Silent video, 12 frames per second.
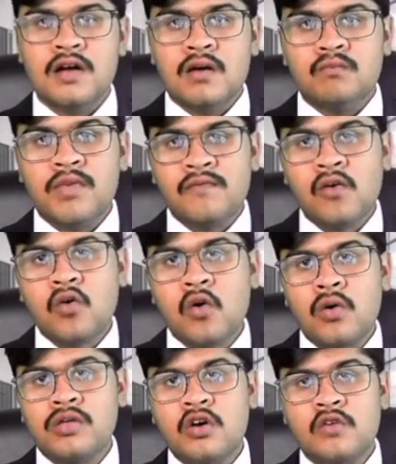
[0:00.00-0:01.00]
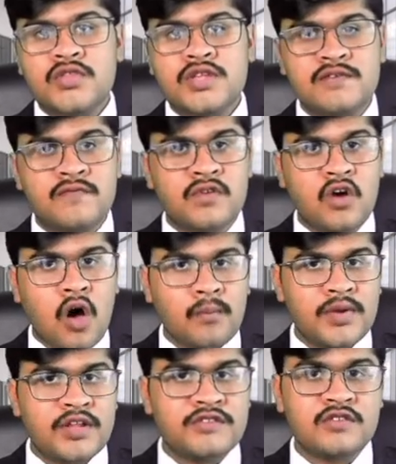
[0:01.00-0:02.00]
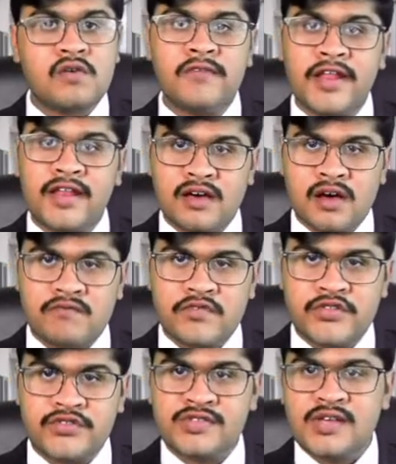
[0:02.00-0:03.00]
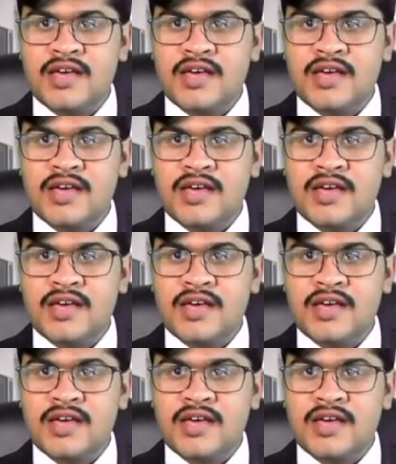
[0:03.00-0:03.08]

Before going over the different components of data governance,